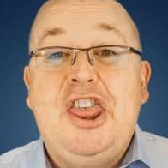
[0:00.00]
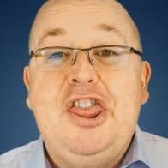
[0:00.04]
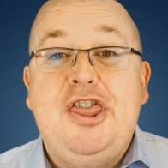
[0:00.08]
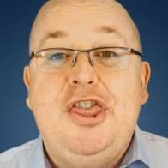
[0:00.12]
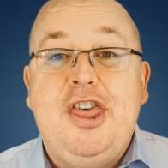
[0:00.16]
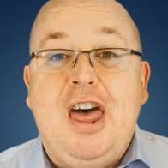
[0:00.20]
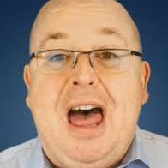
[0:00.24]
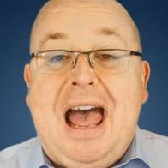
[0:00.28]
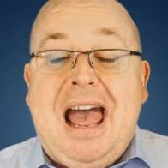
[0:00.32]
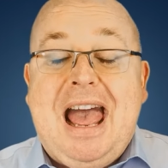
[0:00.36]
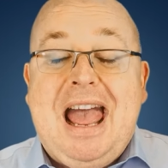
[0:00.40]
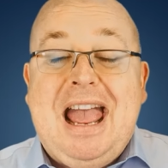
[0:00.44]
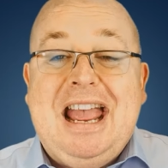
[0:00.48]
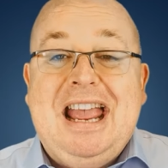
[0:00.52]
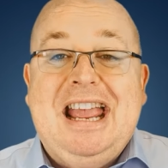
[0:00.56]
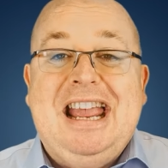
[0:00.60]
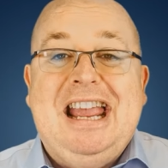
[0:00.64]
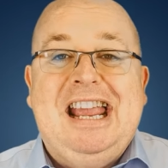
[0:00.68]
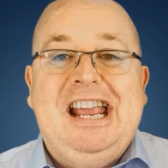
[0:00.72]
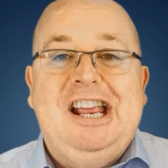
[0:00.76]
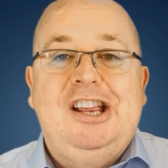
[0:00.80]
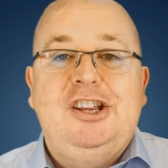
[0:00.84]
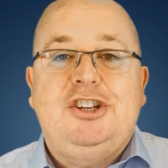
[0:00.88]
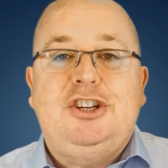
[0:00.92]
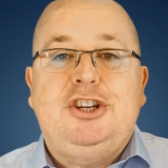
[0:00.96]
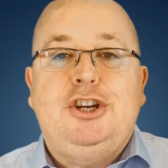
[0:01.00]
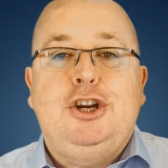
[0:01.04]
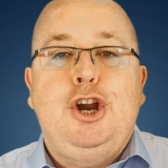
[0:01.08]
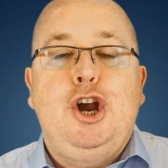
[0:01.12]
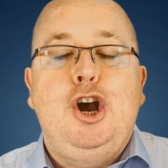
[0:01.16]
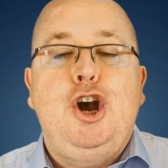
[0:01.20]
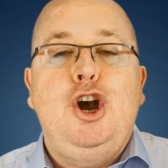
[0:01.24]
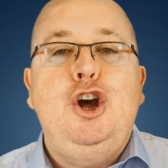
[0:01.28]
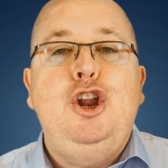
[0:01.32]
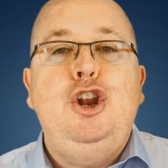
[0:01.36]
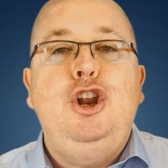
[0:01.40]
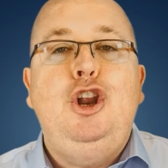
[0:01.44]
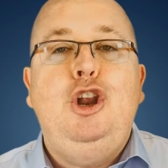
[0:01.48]
That is
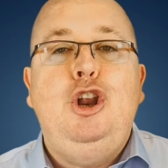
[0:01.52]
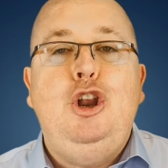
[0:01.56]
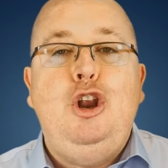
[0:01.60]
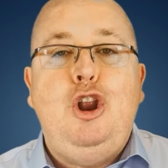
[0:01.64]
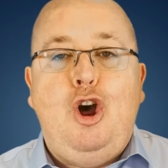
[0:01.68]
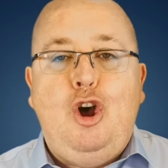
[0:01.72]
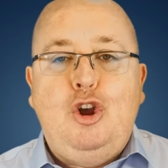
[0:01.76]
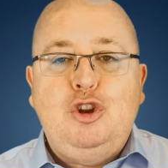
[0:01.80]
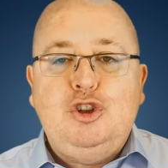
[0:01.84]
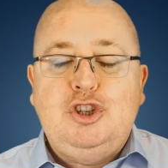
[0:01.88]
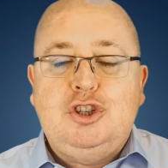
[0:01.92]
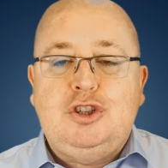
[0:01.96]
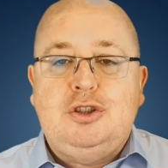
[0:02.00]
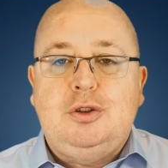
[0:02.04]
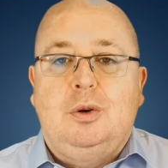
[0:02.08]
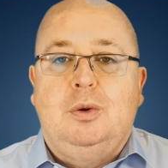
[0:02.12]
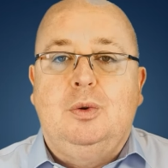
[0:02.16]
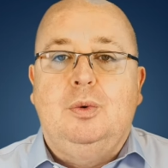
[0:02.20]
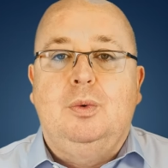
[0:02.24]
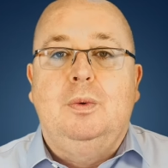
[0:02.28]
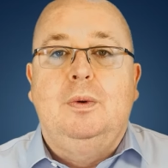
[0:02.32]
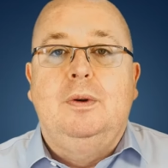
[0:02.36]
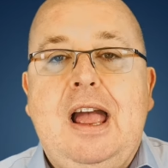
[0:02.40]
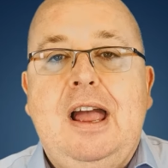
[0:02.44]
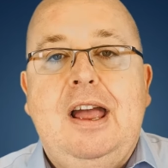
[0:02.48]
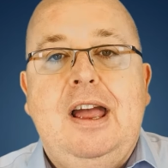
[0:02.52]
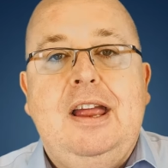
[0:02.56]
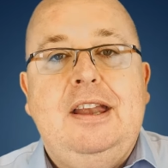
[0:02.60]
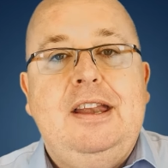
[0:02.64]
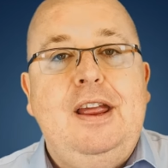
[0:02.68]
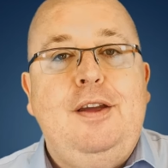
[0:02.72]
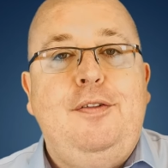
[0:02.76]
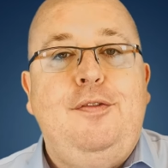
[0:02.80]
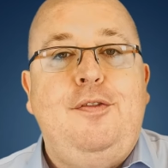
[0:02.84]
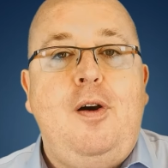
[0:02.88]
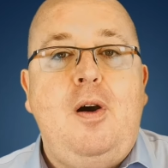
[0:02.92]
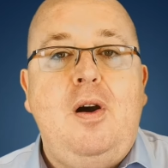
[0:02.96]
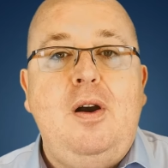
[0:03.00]
colossal. And
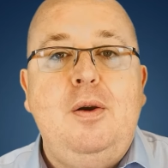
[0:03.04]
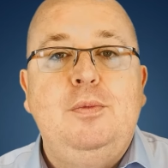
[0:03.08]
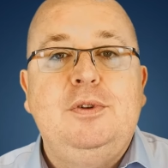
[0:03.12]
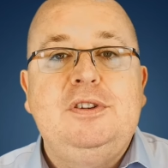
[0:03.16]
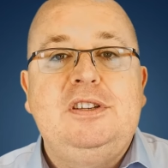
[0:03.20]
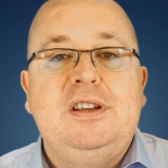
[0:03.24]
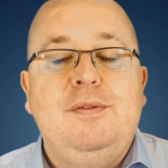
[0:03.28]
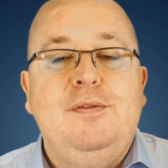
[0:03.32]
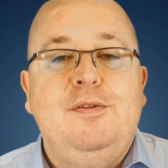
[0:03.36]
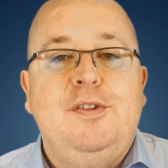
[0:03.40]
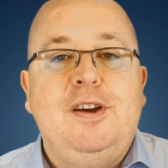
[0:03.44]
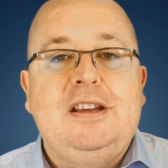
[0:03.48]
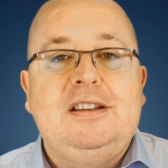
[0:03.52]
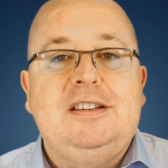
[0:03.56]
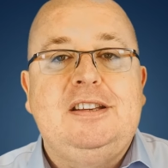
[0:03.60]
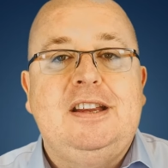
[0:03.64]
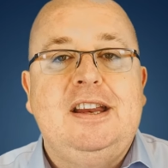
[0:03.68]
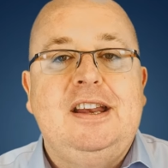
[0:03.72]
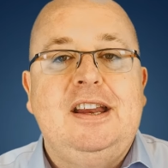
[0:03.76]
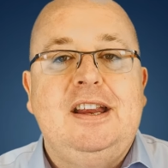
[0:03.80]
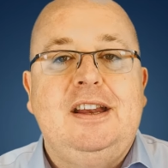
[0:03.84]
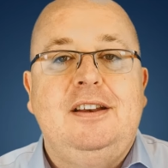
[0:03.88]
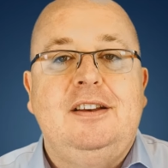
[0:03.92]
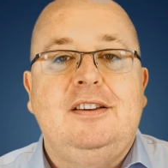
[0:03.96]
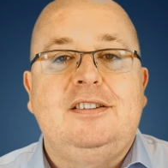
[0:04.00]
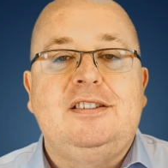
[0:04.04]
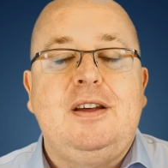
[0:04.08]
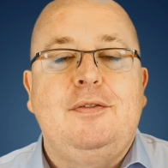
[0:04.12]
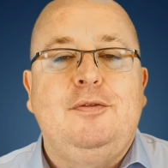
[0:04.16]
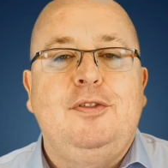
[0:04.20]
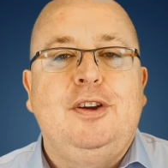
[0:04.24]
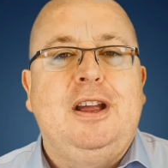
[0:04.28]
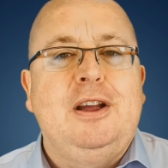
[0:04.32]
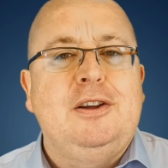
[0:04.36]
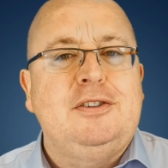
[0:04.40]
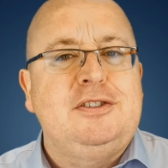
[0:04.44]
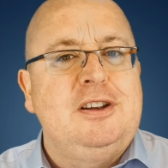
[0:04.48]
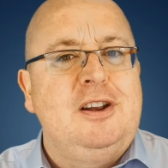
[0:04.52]
if I was investing in
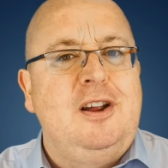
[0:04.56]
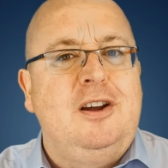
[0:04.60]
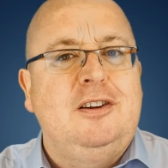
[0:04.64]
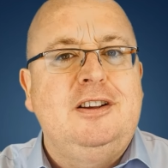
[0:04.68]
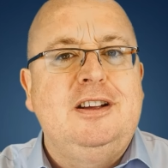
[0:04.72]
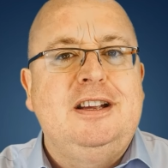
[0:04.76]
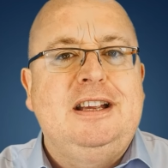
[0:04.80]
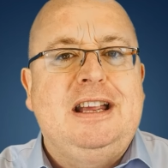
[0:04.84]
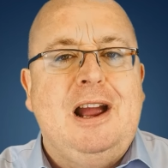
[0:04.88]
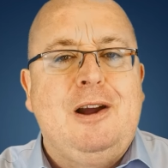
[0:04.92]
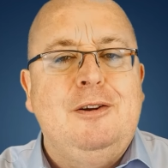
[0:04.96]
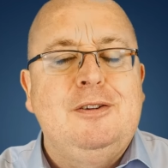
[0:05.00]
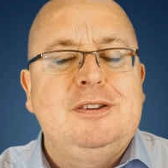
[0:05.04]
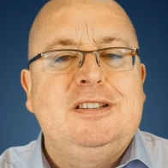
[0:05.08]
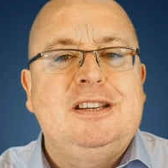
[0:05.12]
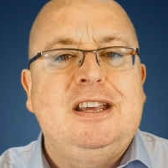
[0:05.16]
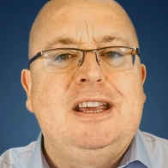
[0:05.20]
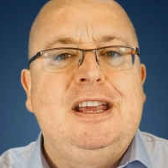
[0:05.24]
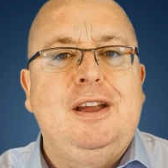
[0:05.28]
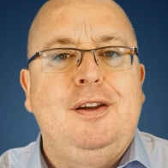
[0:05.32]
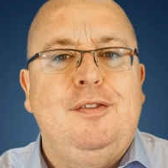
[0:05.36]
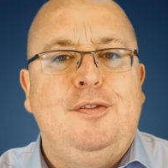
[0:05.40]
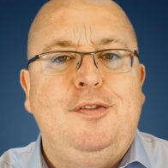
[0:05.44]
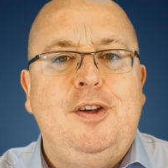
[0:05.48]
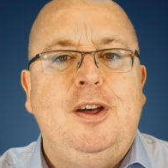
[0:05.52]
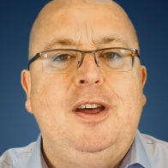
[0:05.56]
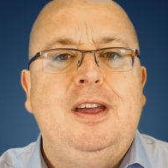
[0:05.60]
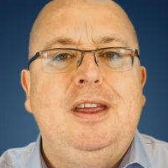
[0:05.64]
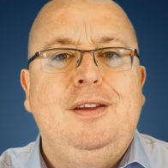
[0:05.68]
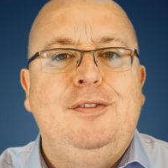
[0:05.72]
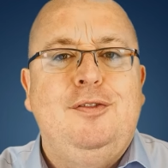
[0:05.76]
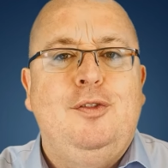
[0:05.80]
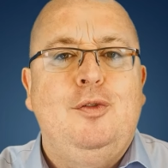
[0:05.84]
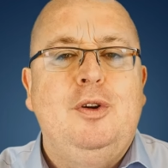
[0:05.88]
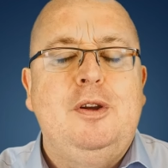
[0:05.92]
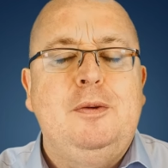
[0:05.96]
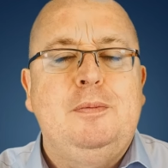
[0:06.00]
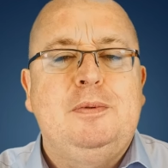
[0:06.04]
something else and I could guarantee a 30,
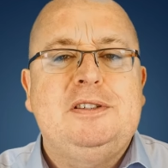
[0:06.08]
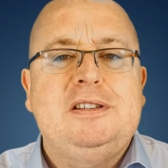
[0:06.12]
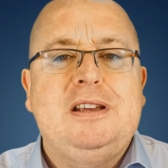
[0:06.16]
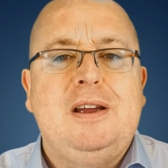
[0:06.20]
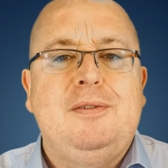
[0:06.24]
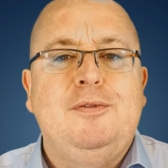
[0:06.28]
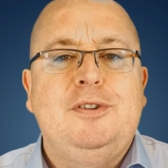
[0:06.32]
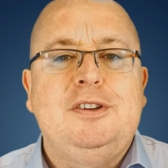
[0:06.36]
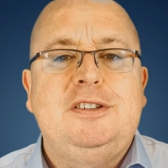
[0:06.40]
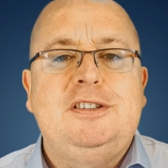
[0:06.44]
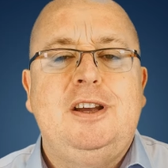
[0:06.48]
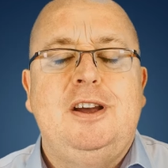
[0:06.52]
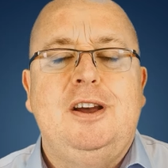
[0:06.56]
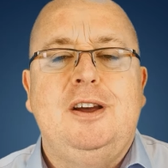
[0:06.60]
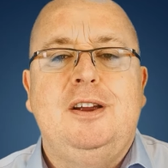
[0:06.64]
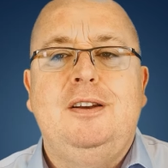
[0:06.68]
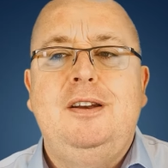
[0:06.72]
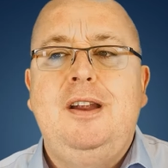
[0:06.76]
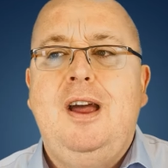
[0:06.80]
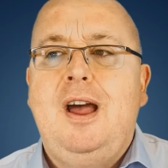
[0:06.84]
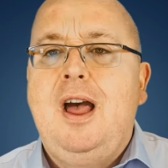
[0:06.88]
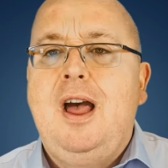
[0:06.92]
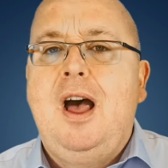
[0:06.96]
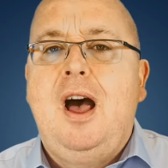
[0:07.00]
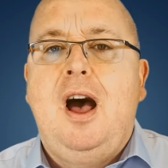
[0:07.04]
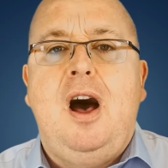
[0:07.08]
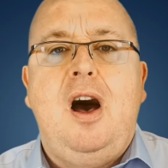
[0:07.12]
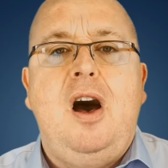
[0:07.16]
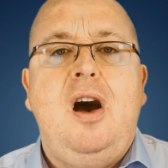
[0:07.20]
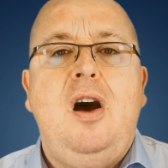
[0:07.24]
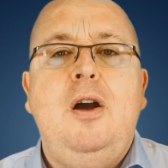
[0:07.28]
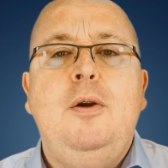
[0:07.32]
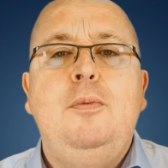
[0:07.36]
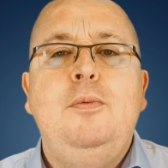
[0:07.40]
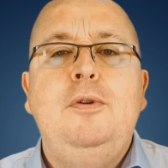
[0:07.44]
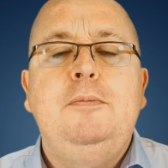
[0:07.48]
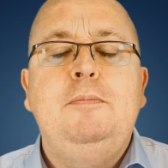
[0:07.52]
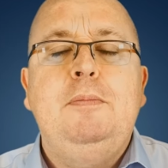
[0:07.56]
40% return,
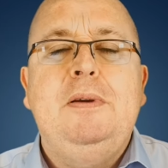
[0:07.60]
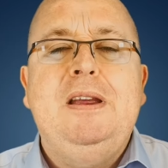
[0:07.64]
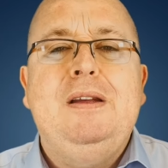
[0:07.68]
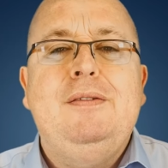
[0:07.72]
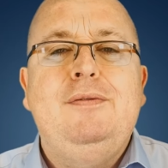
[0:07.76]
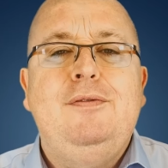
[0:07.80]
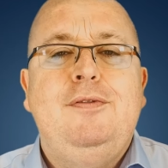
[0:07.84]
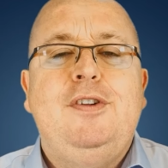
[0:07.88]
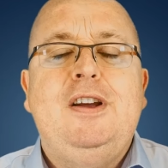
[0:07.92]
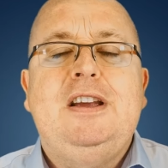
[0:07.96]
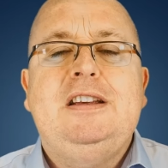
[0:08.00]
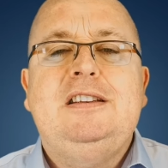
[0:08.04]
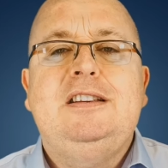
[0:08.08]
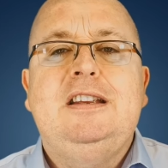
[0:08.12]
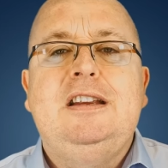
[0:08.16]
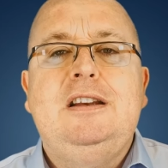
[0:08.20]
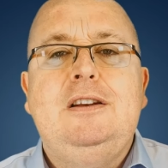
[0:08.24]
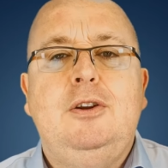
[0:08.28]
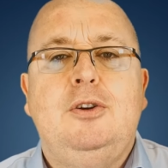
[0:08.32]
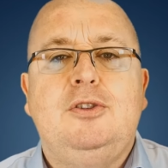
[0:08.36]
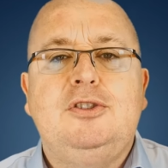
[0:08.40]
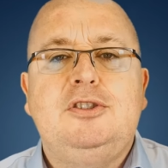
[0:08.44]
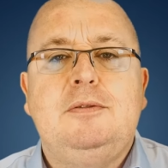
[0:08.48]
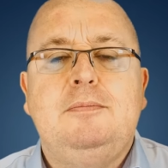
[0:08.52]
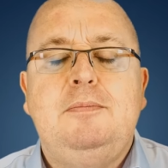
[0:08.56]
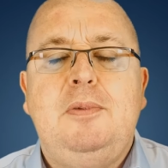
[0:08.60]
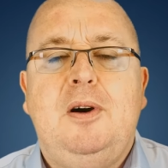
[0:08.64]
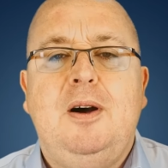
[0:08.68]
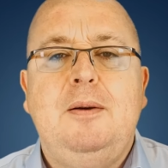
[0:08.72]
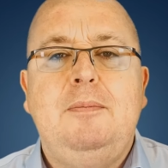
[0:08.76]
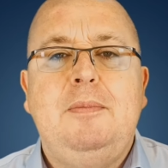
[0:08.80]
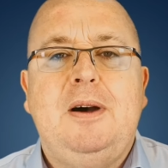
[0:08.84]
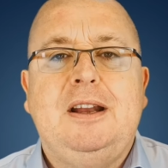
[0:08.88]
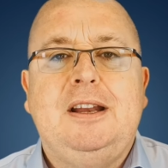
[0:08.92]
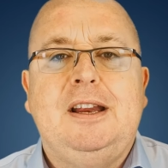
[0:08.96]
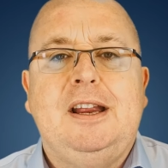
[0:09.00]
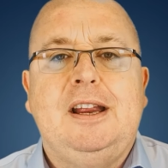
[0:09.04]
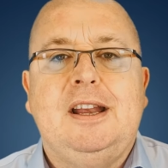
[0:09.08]
I would be investing lots of my
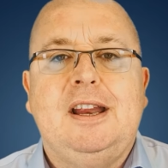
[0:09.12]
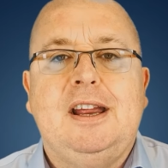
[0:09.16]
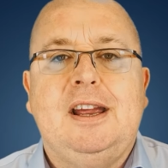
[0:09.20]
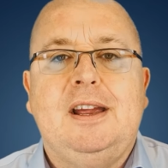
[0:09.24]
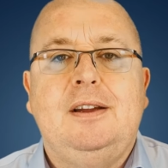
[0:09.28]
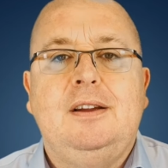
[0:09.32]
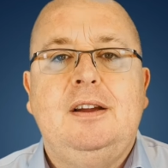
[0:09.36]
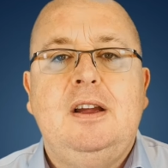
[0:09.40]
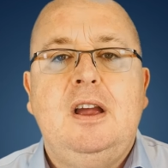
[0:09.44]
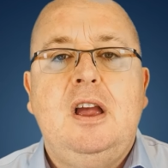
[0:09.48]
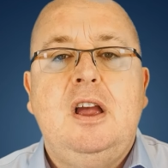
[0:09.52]
money in it.